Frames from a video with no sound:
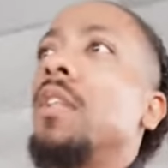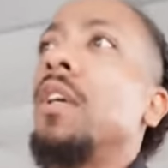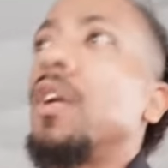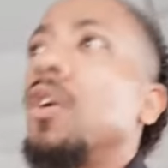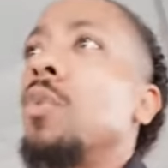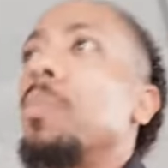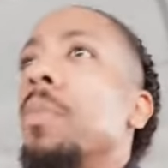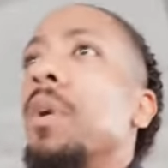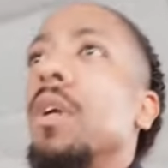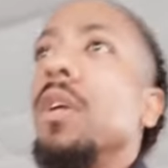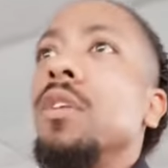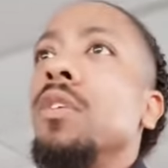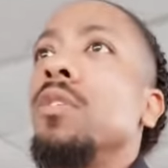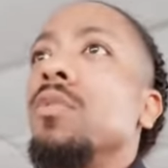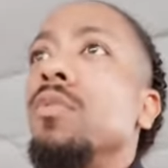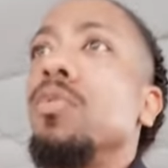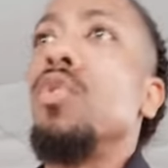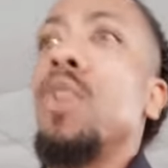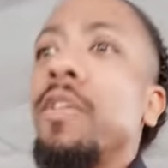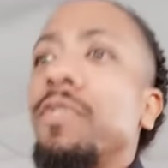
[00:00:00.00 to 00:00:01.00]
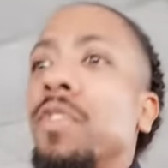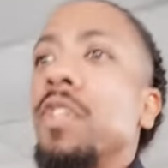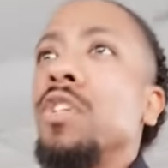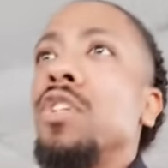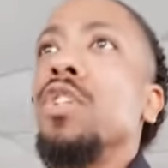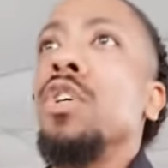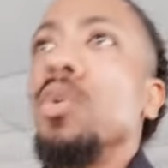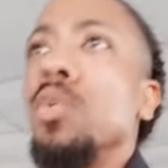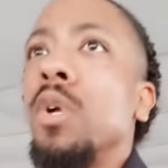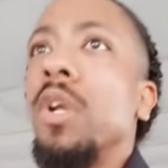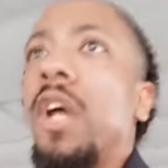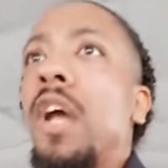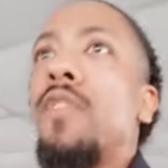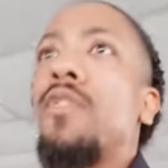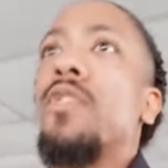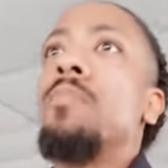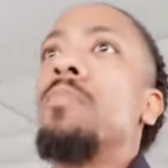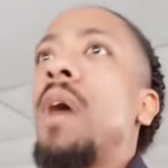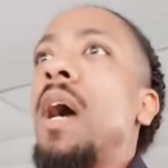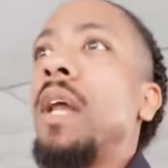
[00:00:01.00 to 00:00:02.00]
That don't mean you have to deal with
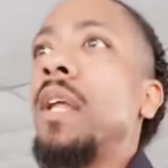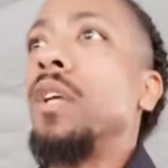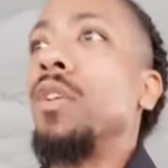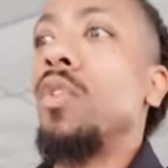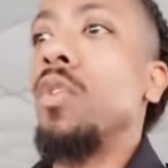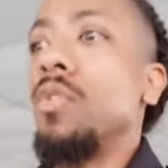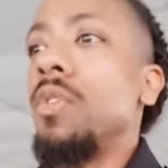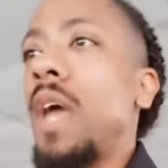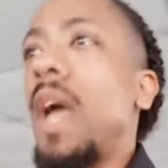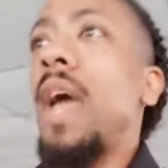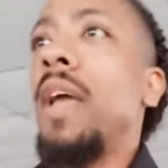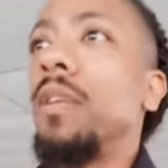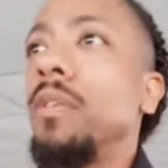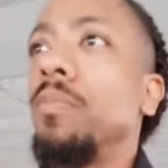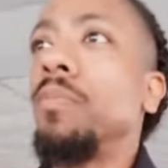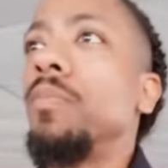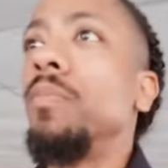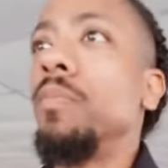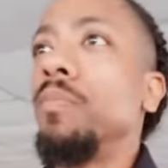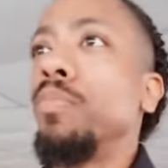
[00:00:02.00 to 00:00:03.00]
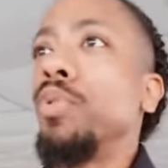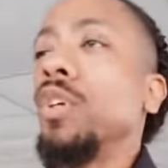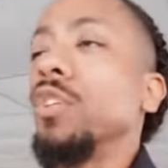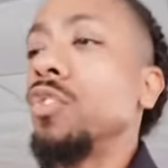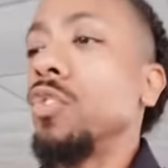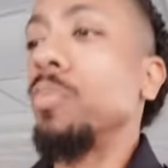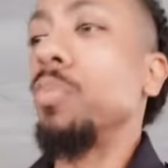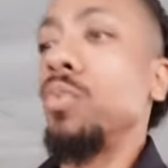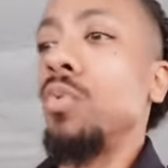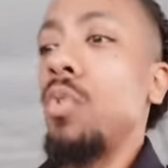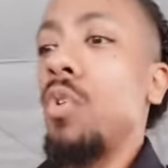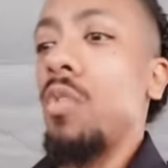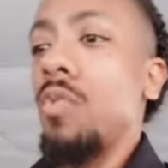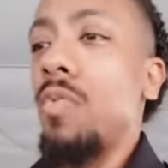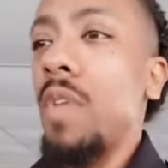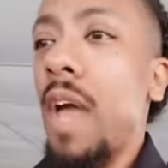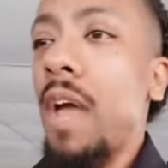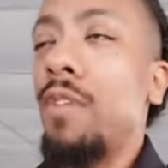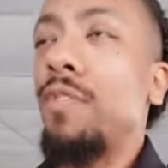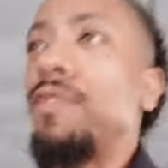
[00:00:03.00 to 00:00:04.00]
everybody on that principle,
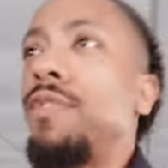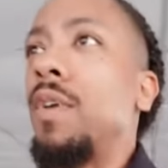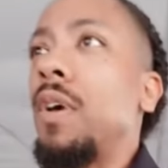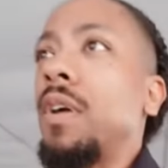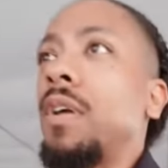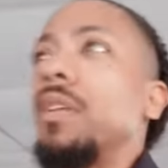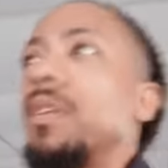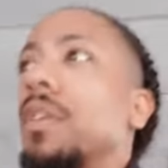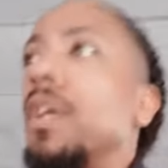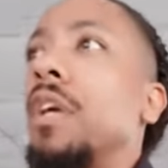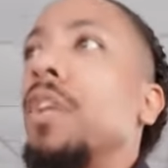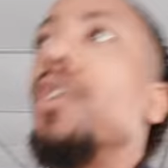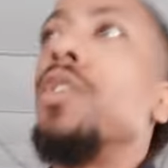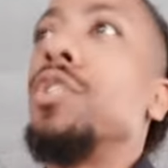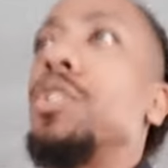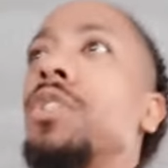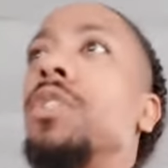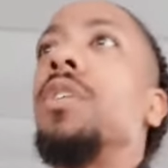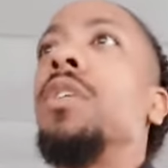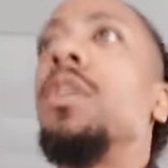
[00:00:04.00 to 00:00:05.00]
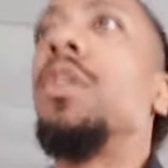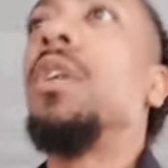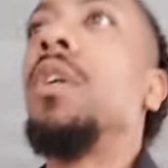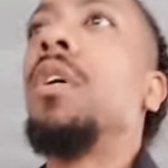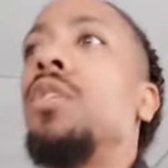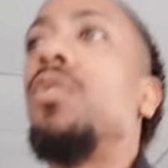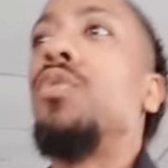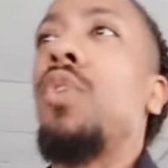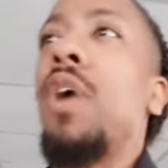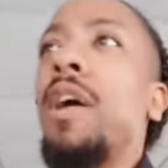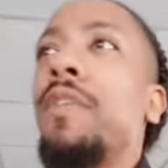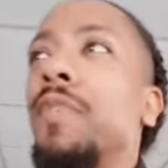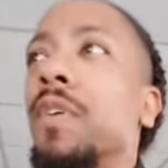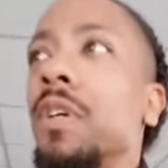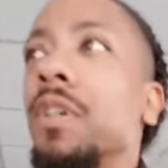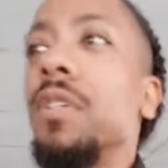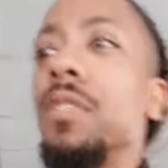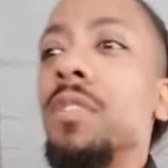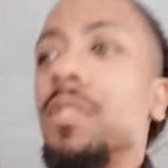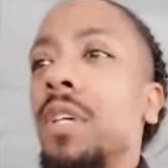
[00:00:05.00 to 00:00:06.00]
on that fucking energy. You have
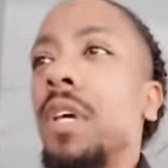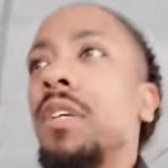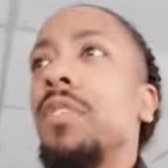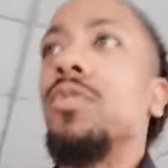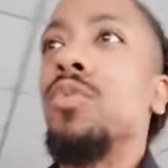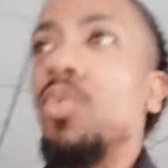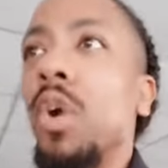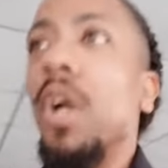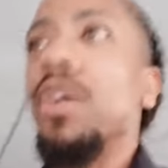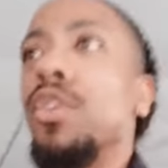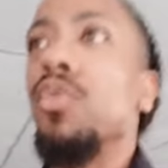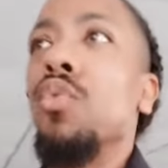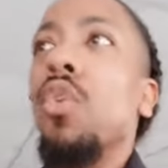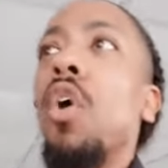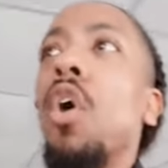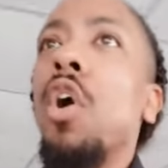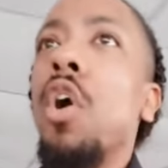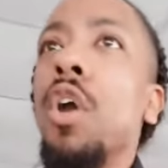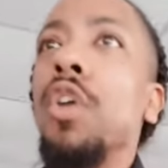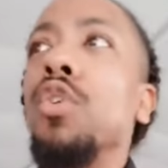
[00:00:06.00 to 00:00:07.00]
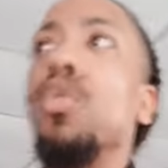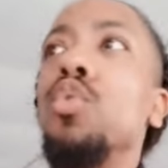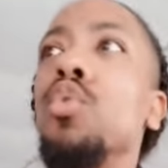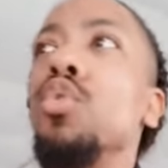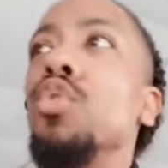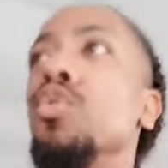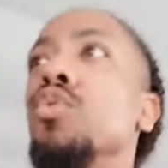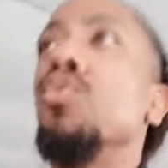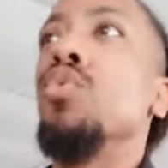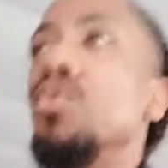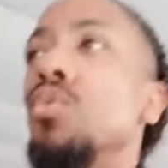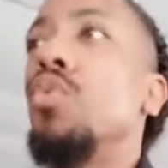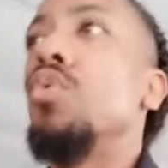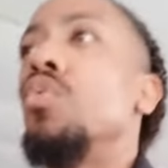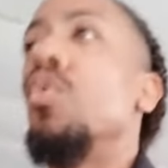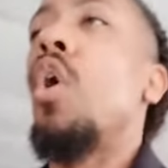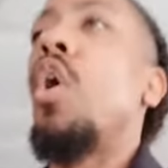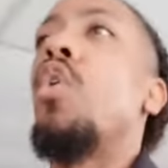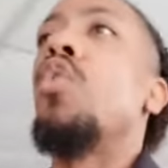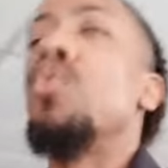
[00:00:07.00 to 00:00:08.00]
to assess where you are and
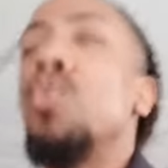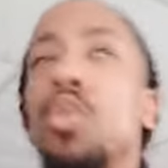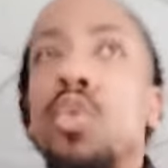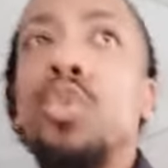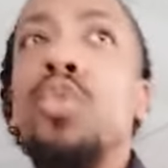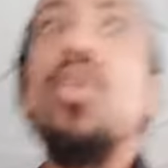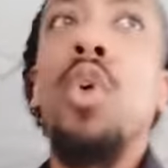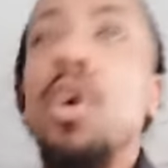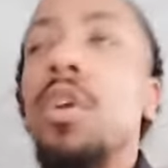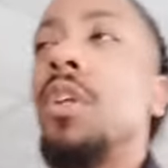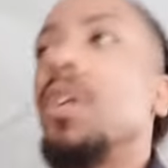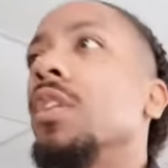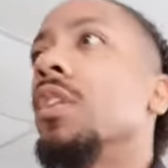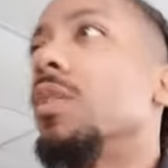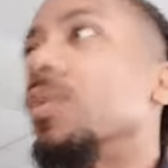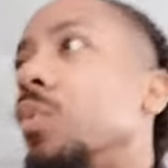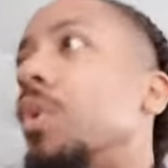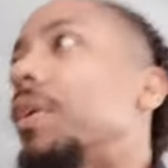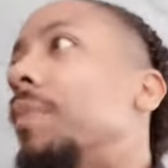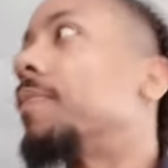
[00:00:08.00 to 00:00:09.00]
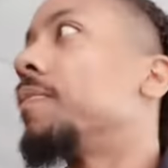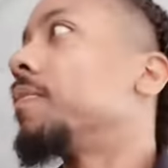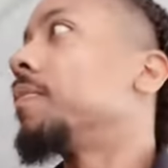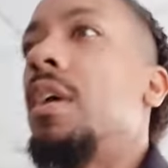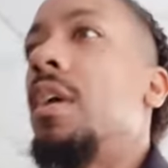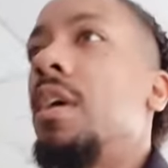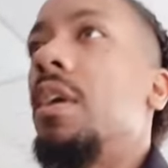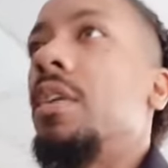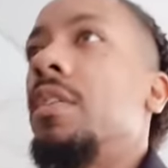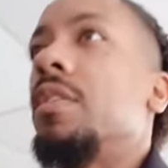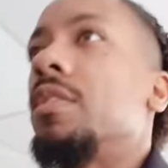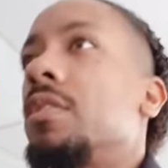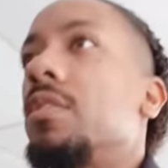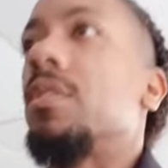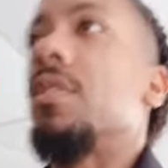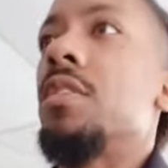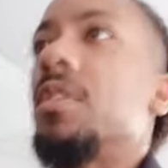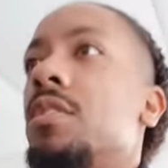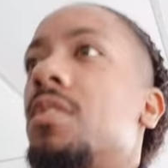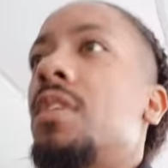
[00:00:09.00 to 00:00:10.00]
who you are dealing with. This
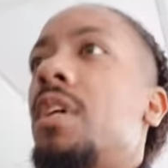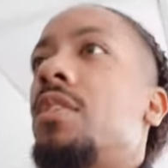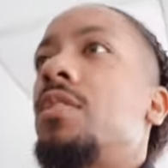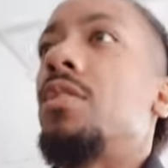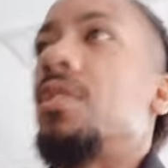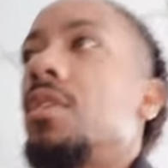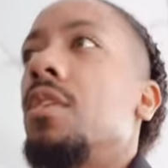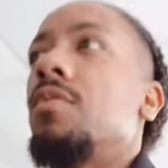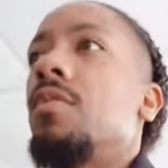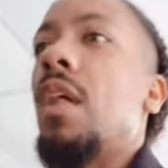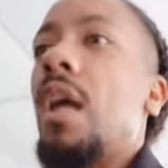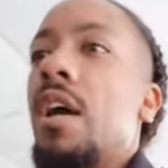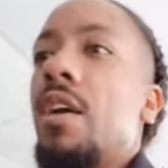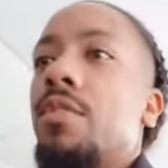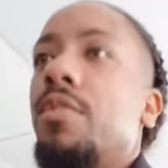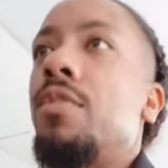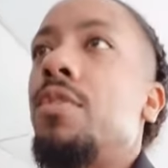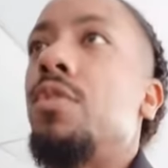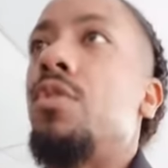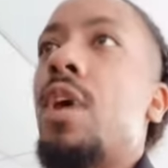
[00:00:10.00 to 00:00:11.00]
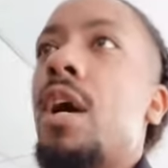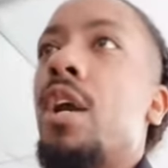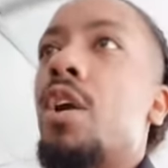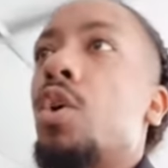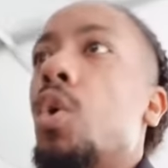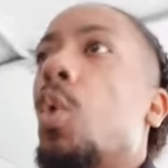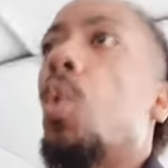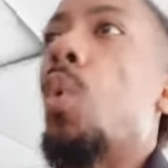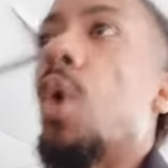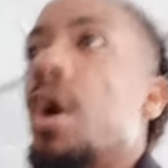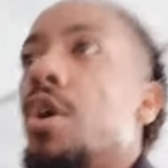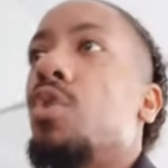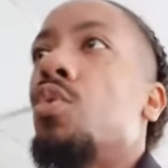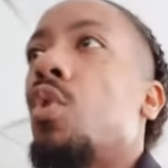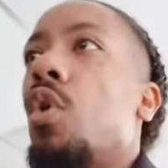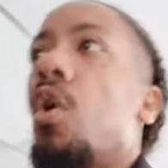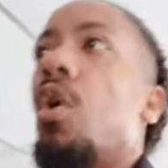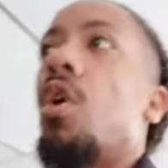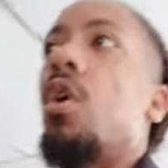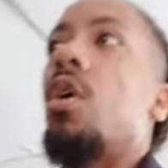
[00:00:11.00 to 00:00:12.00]
is a necessity of life. You got to know where you